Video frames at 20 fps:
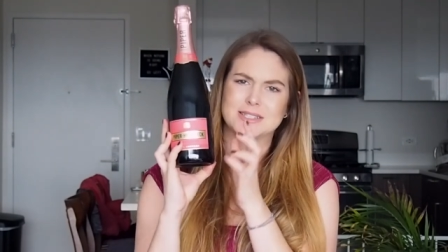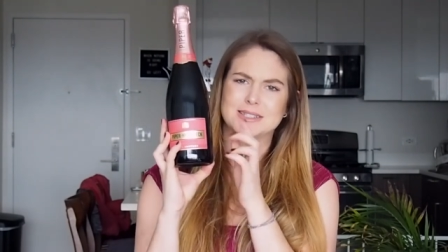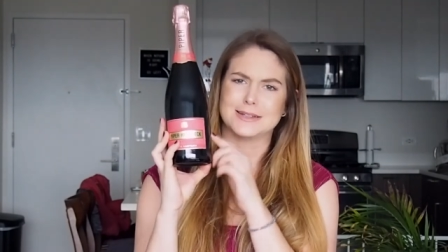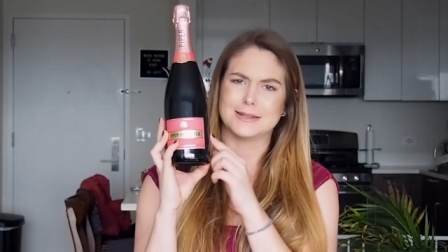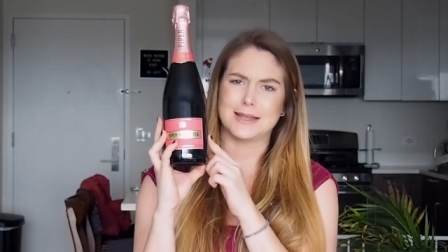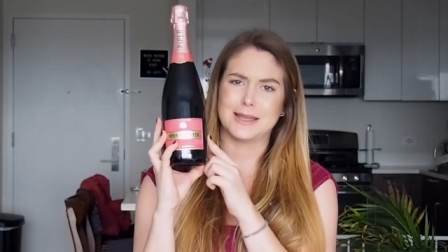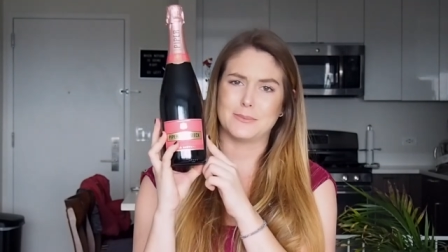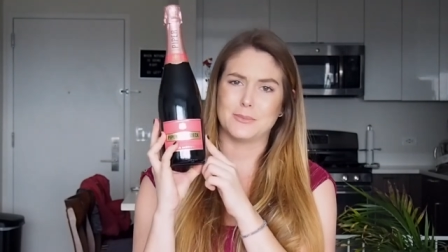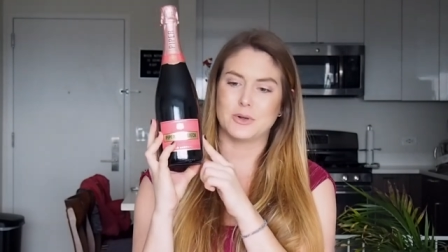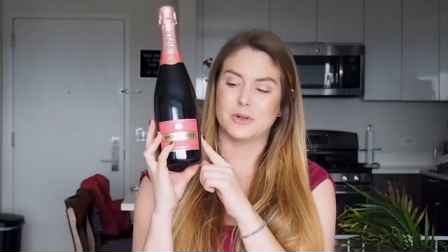The
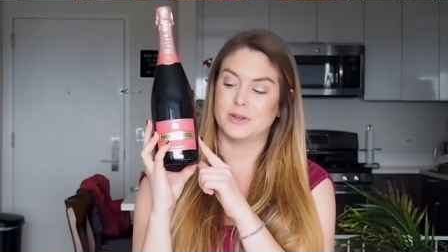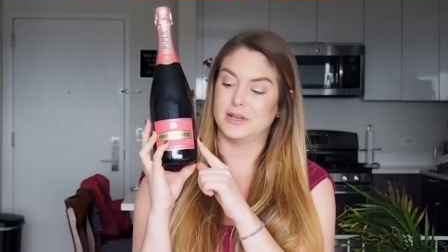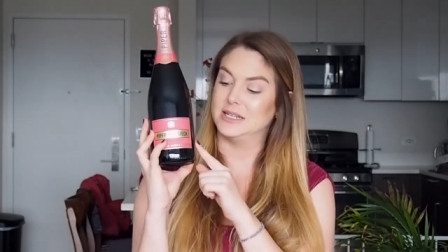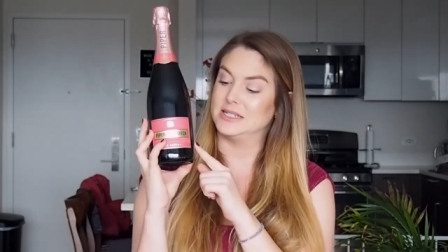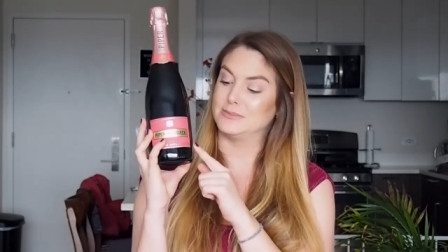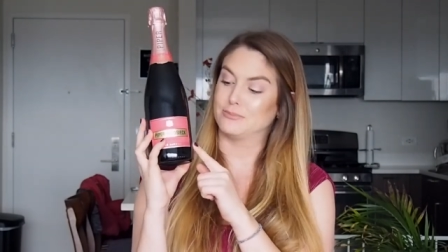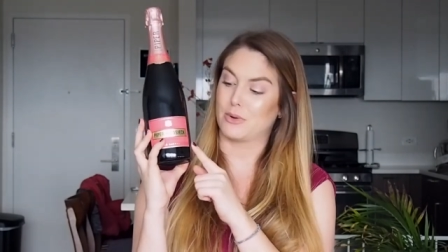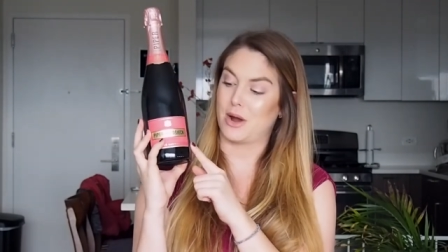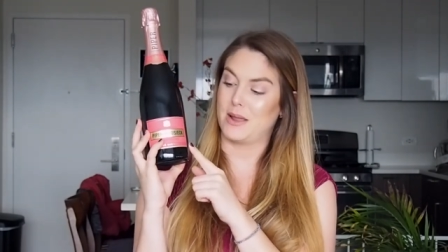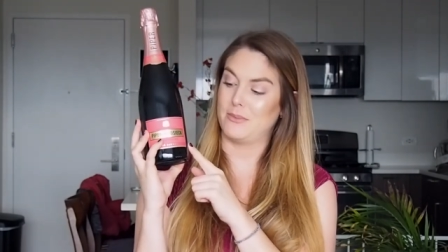label
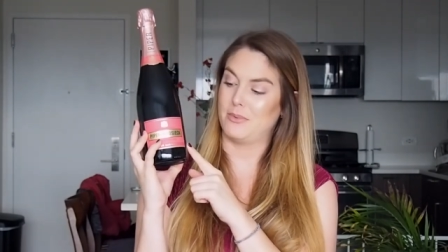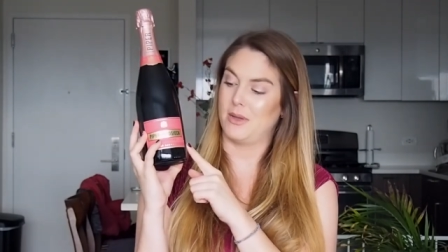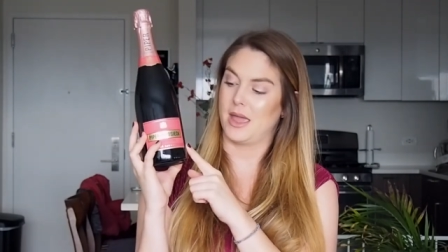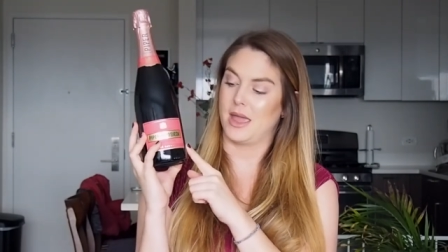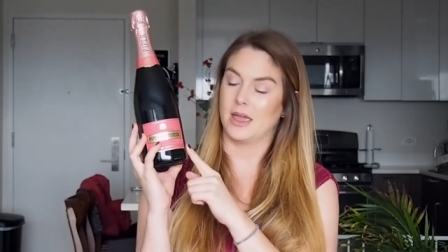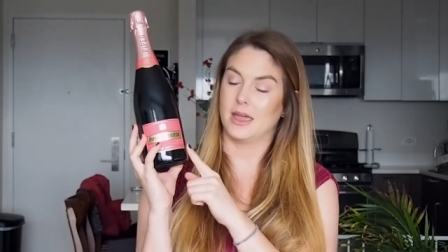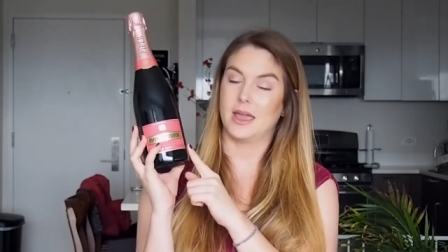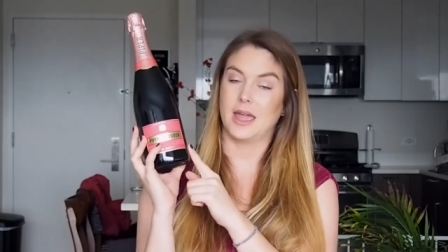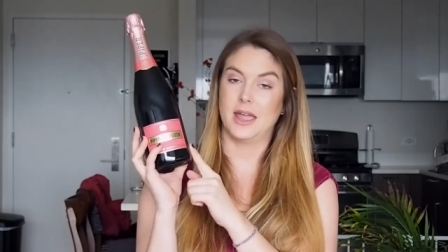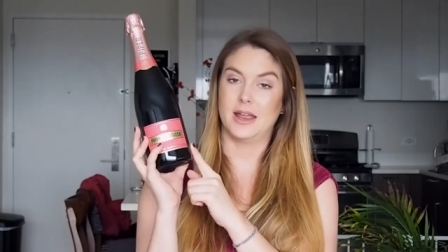is bright
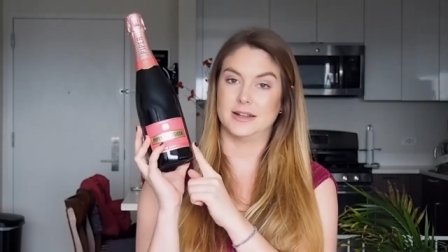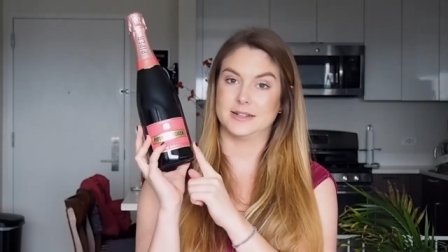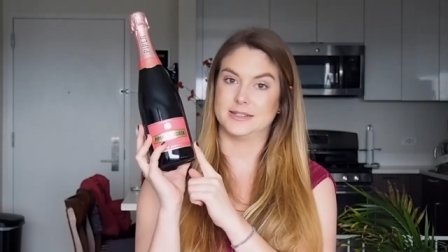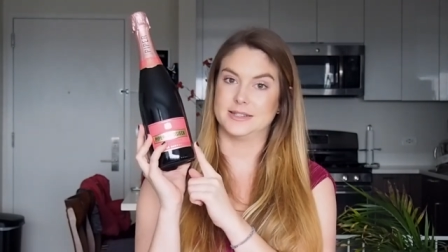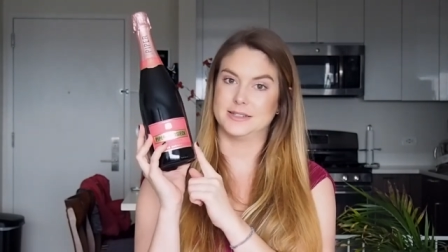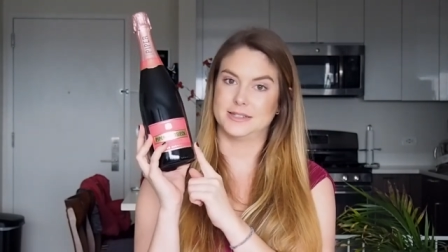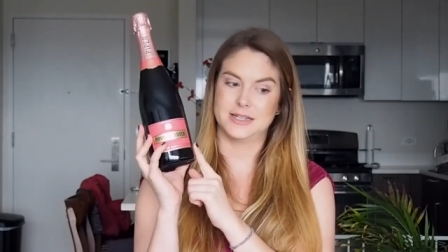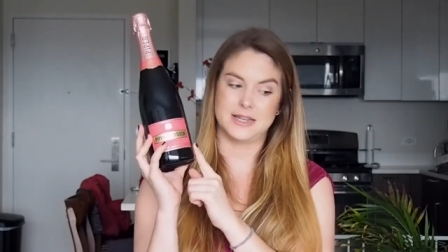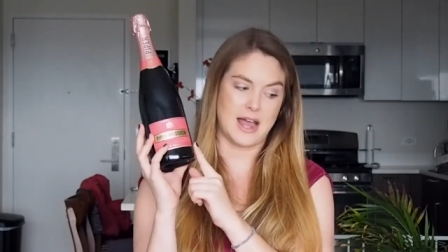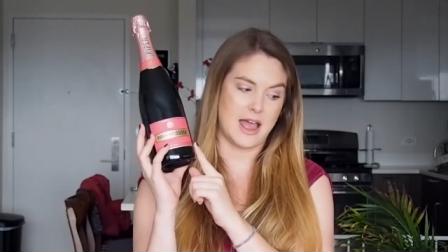pink and it's
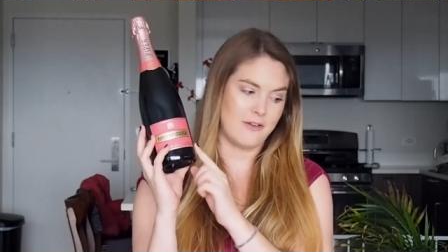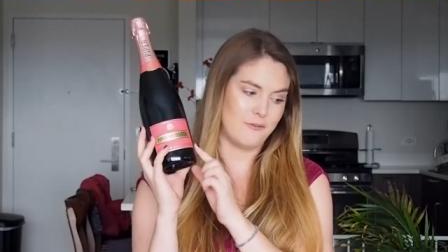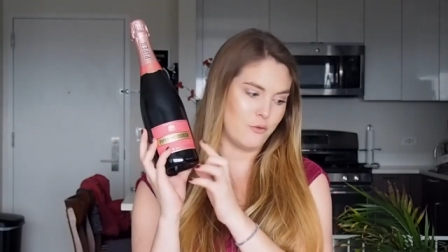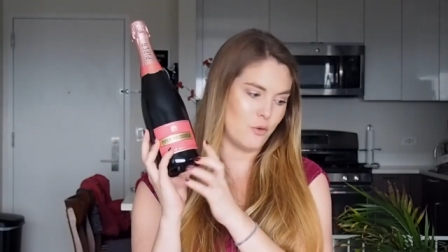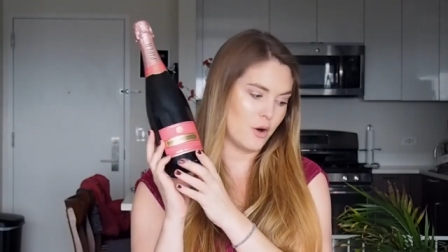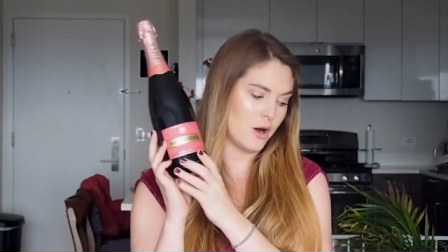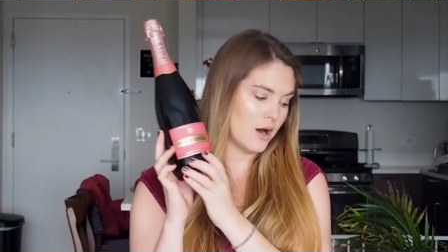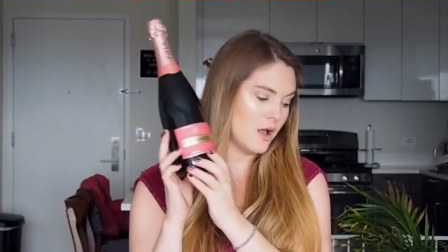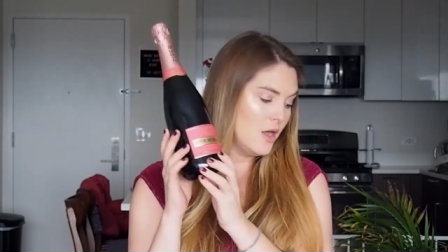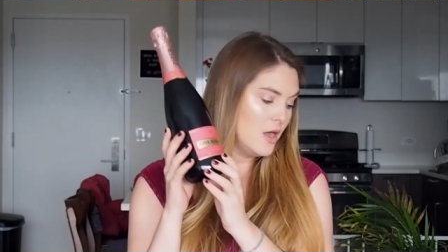to die
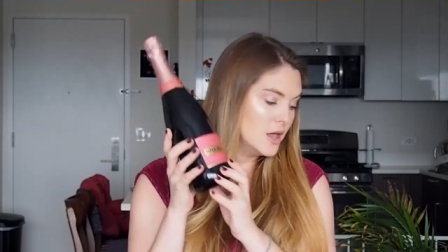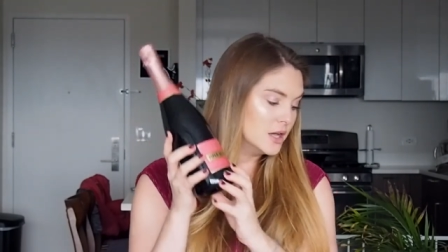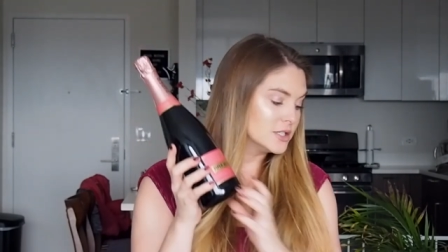for.